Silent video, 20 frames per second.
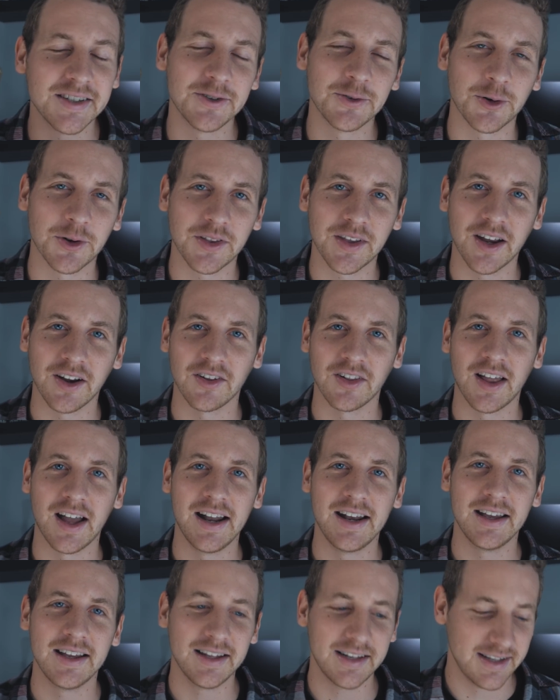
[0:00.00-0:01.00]
in North
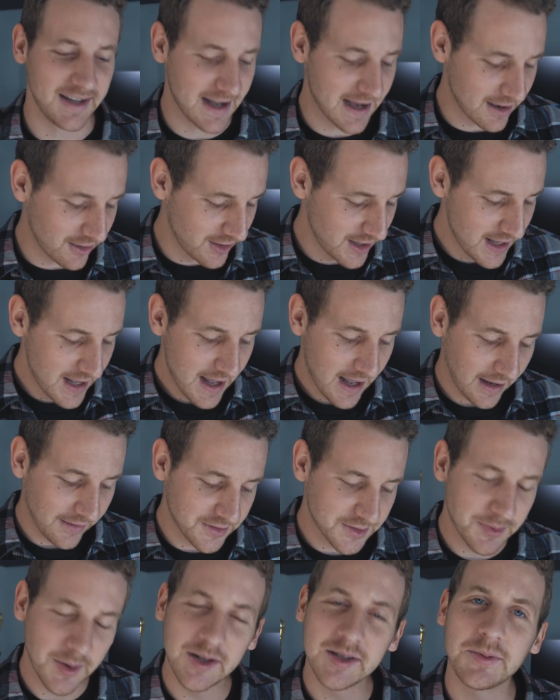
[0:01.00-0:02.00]
Carolina. Now, I've
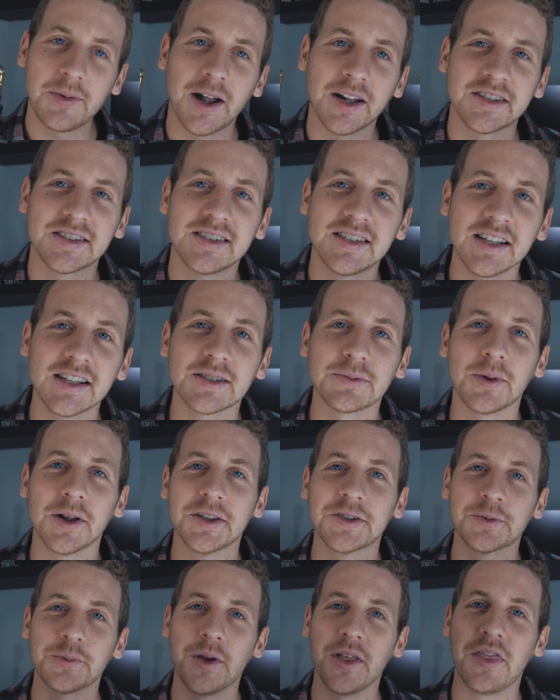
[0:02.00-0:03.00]
spent about 6
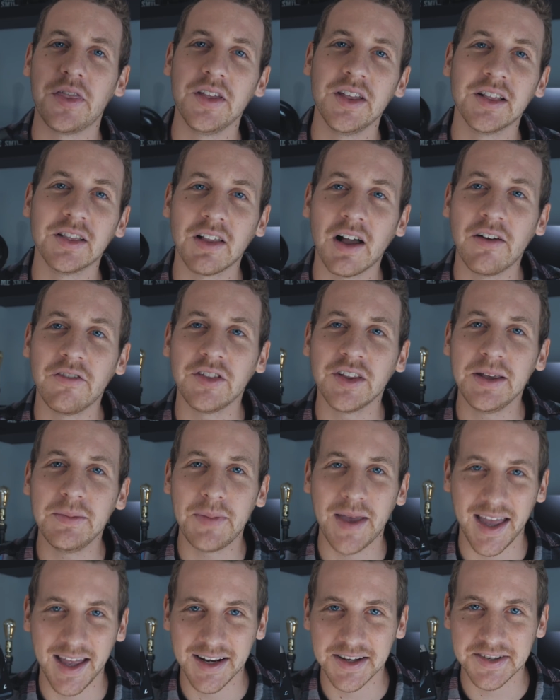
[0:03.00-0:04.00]
months with the lovely
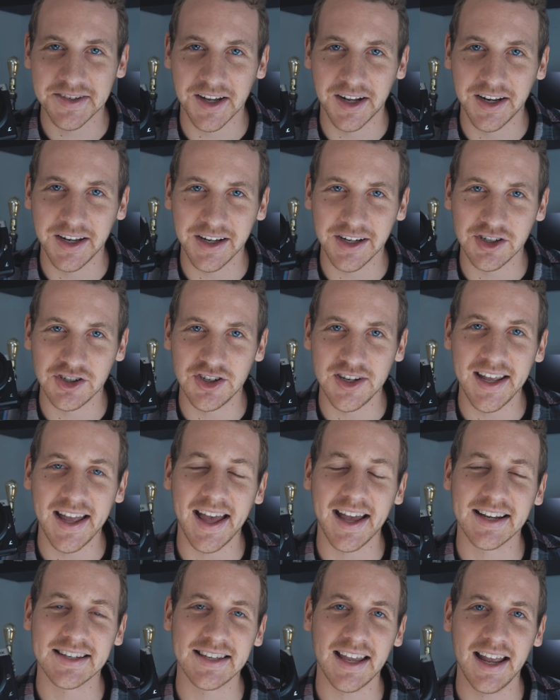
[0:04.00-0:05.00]
Panasonic
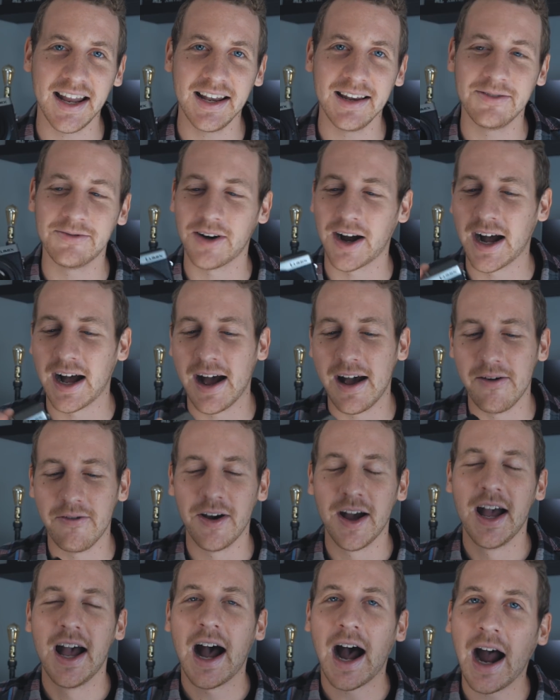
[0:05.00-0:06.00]
GX85.
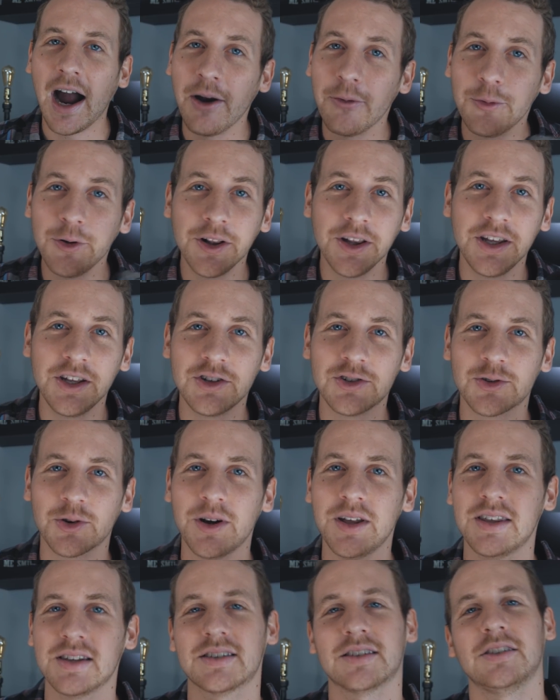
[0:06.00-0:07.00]
I really
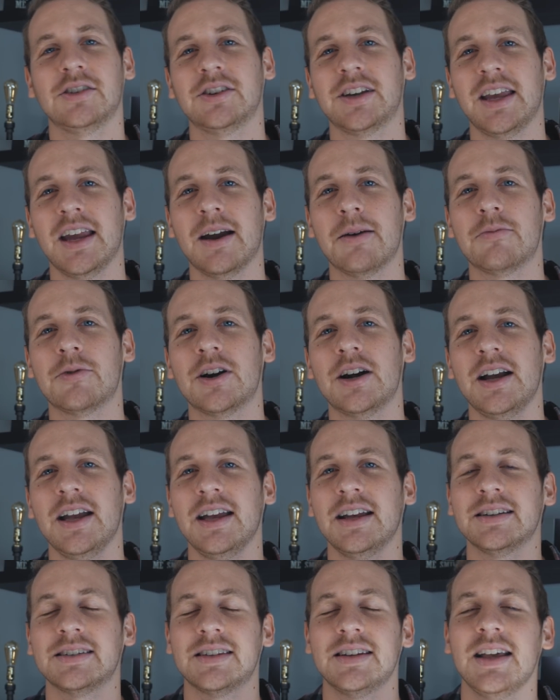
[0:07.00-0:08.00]
enjoy this little camera
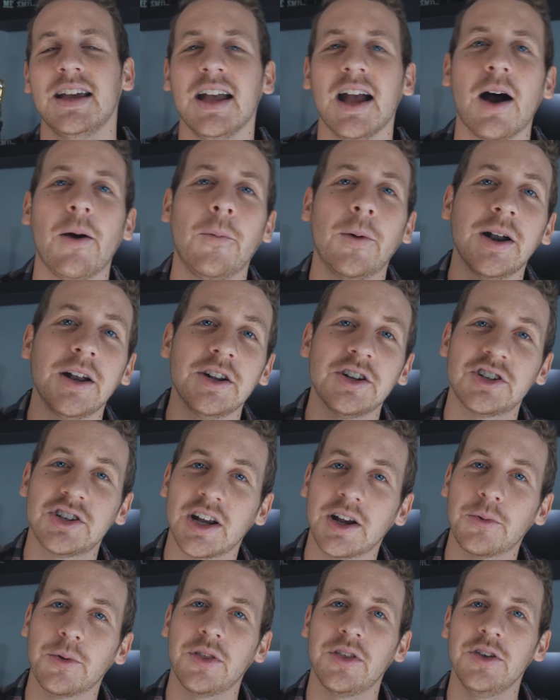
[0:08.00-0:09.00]
and today I wanted to
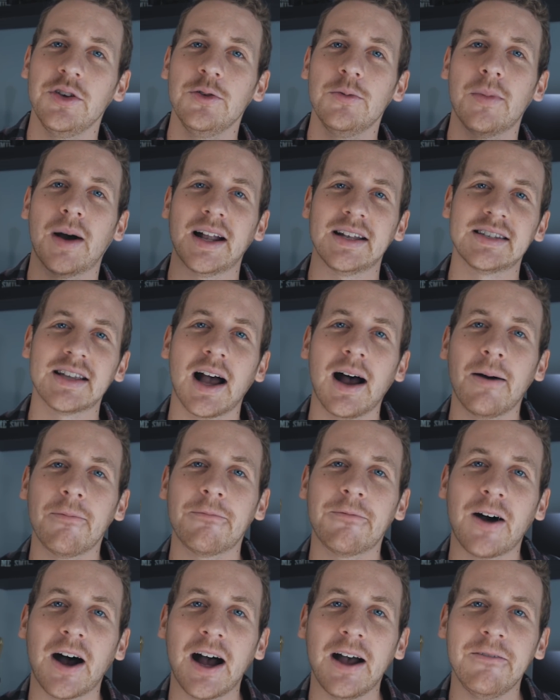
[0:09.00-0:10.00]
share with you my
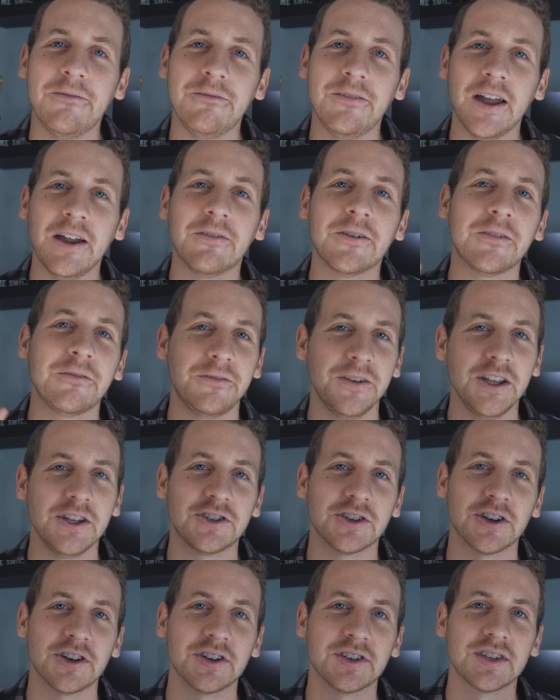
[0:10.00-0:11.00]
top 5 favorite
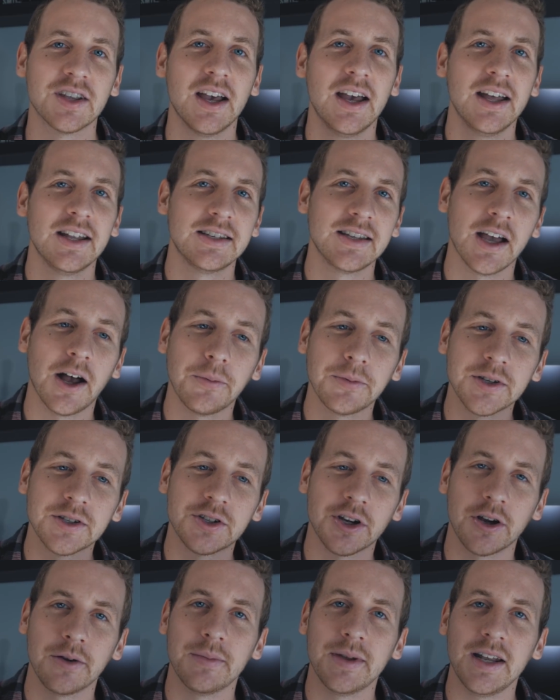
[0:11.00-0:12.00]
features to help
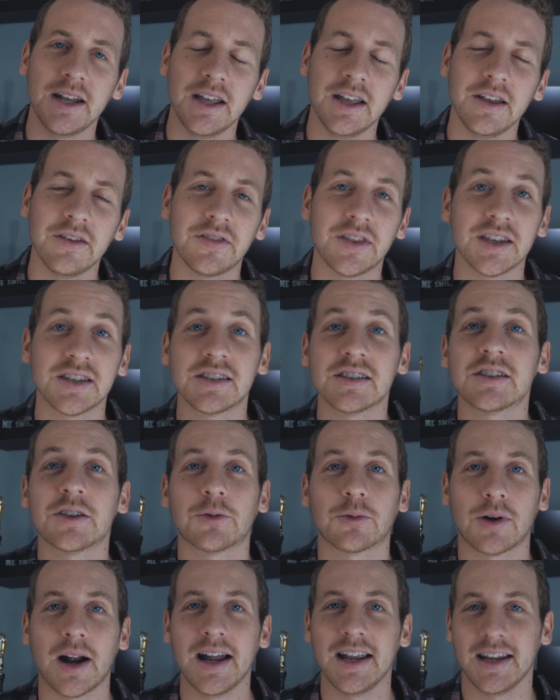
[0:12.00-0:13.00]
determine if this is the
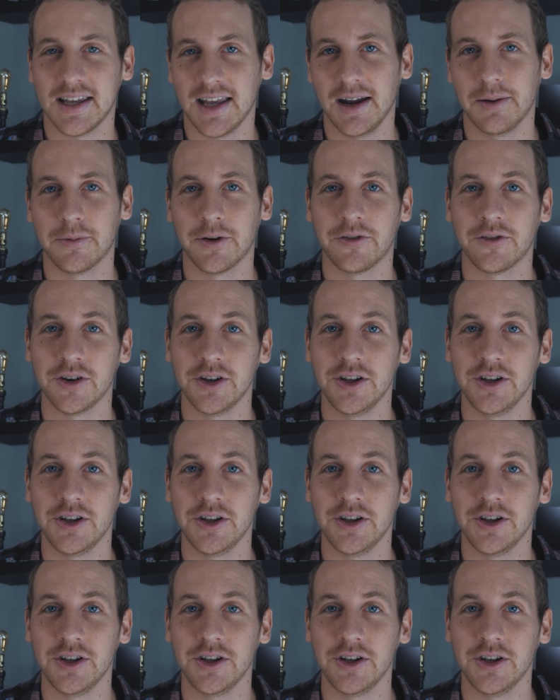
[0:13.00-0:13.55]
right camera for